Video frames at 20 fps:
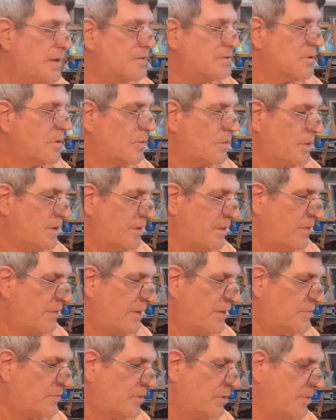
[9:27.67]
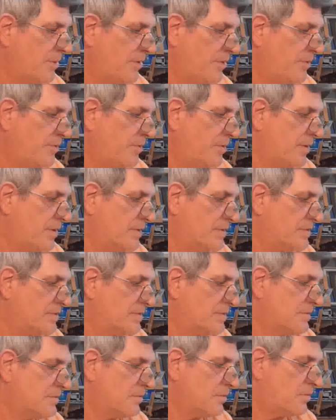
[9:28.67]
So one of the things we're going to be doing
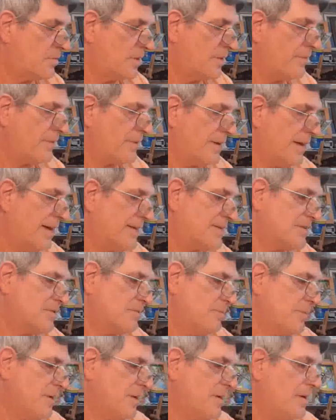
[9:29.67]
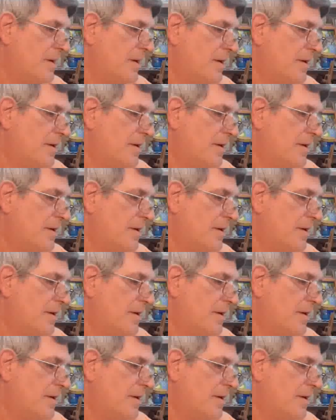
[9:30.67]
is, one of the classes will be